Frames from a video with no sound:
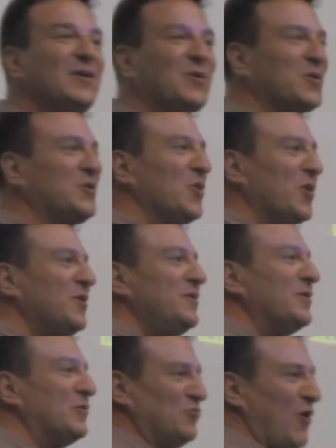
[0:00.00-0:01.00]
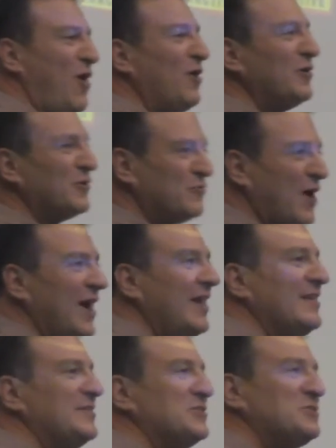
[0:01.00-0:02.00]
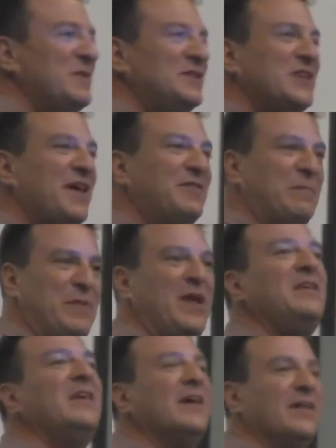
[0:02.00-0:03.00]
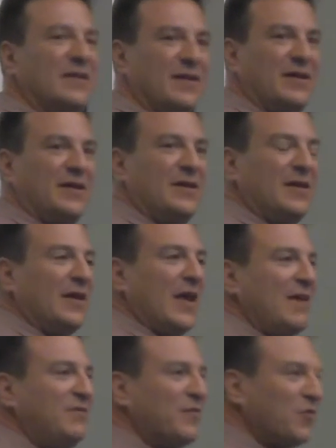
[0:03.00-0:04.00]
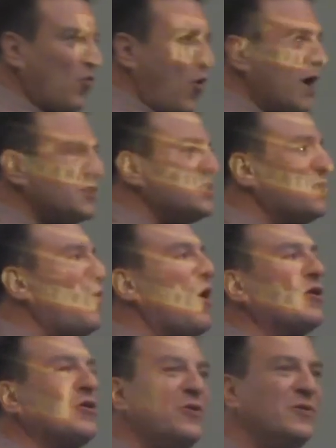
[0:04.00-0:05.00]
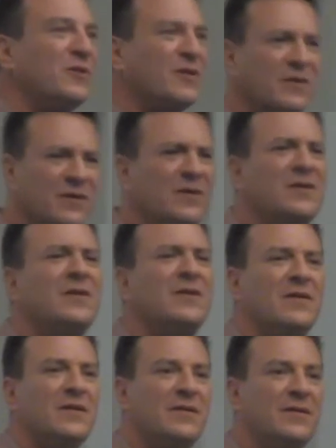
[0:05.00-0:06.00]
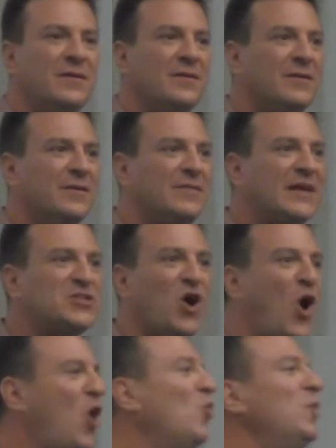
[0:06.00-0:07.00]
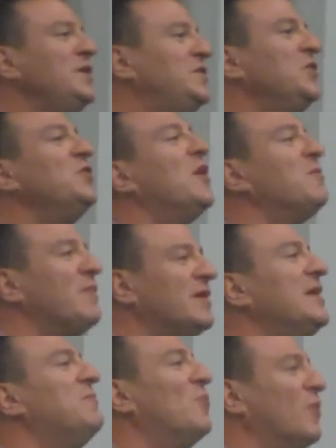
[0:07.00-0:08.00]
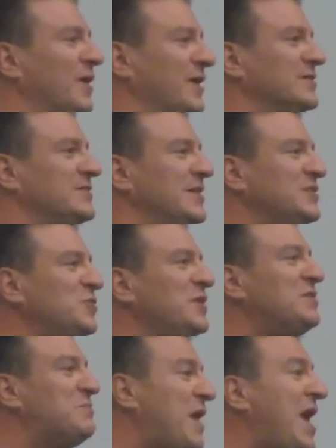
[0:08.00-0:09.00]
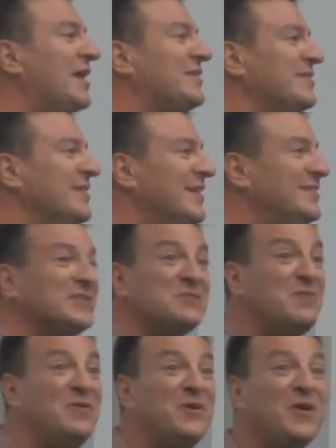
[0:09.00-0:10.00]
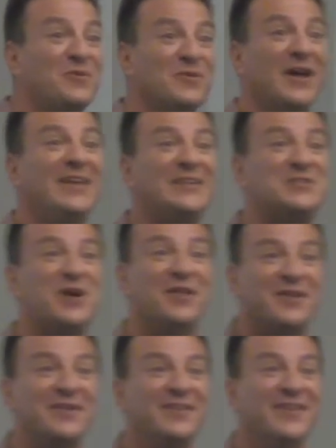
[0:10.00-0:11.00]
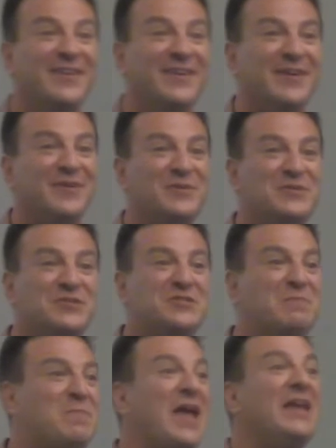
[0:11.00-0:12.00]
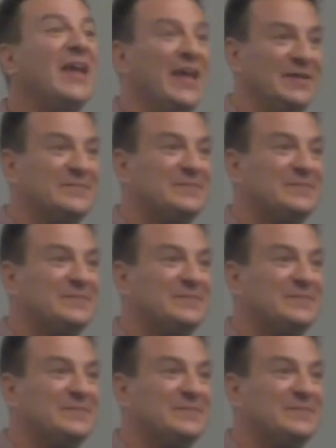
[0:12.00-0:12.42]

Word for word: or good or wrong or right. It just means you have an opinion. Have you ever watched the water cooler? That's all we do on Monday mornings is we debate. It doesn't mean we don't like each other. We're just debating.